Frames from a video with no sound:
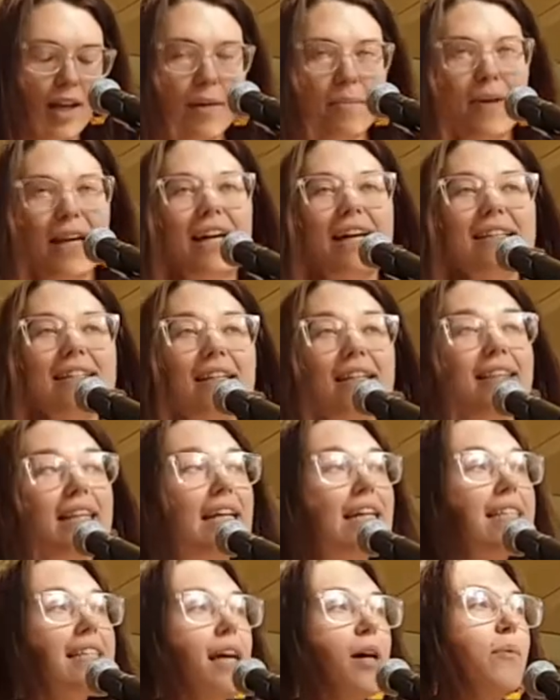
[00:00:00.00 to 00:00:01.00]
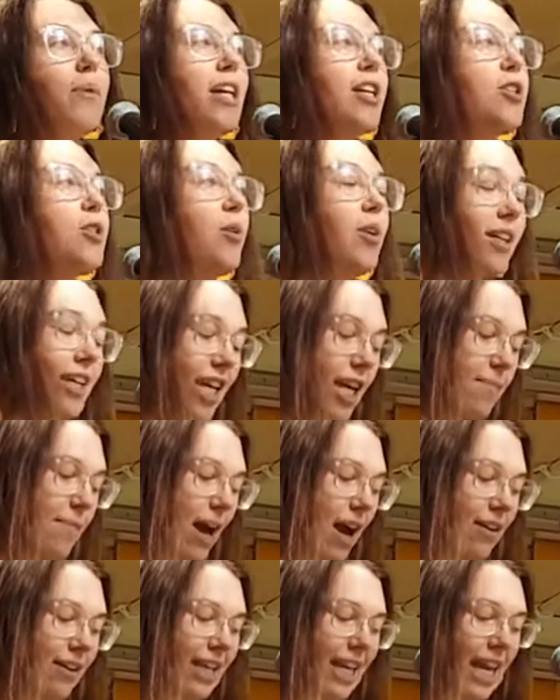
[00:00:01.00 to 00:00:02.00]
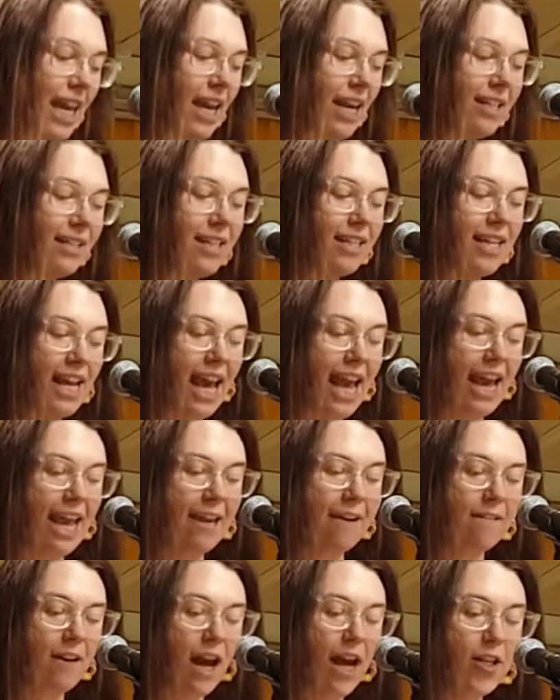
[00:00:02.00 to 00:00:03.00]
Because the things that we are talking about here today